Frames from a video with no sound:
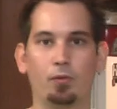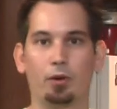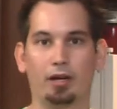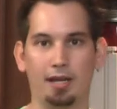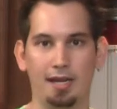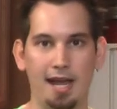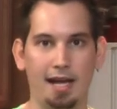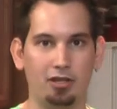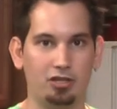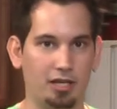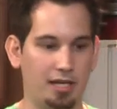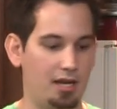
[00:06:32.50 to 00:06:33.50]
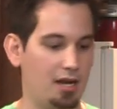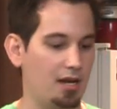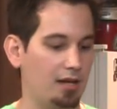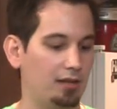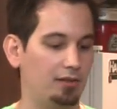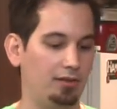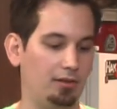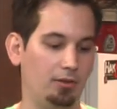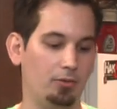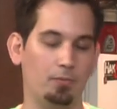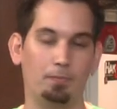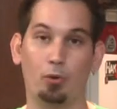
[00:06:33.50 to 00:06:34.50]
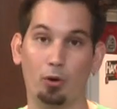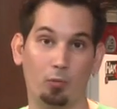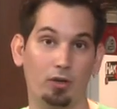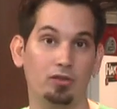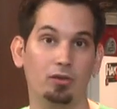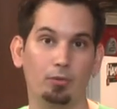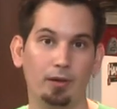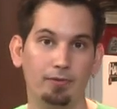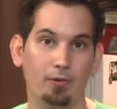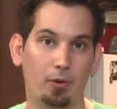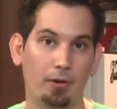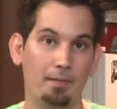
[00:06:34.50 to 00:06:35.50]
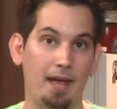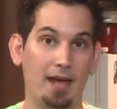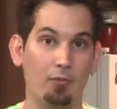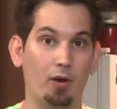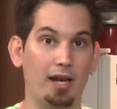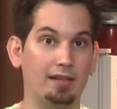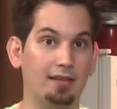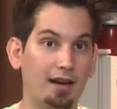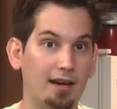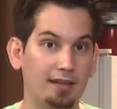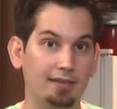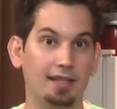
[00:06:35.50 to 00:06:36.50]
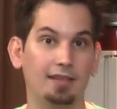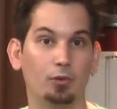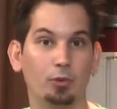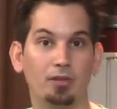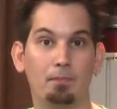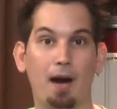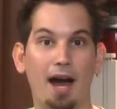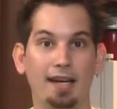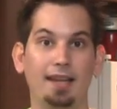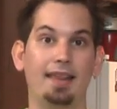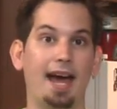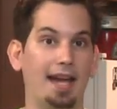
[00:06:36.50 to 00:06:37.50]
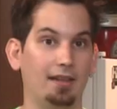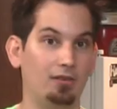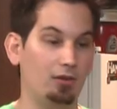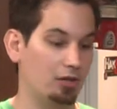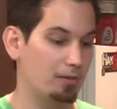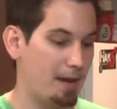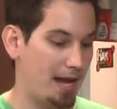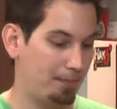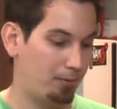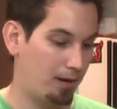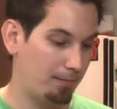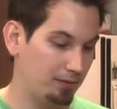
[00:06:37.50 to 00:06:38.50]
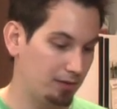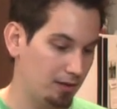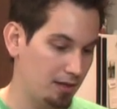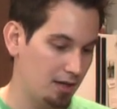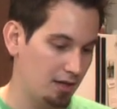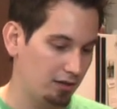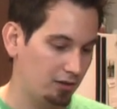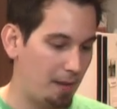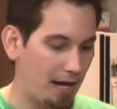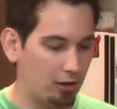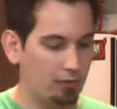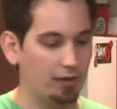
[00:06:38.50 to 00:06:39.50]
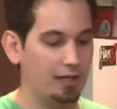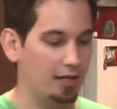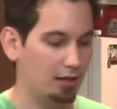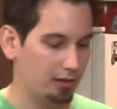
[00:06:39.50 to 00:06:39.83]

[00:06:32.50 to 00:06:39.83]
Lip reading: a connection to port 1234, and when it does, it's going to bind that to the command prompt. So back over here in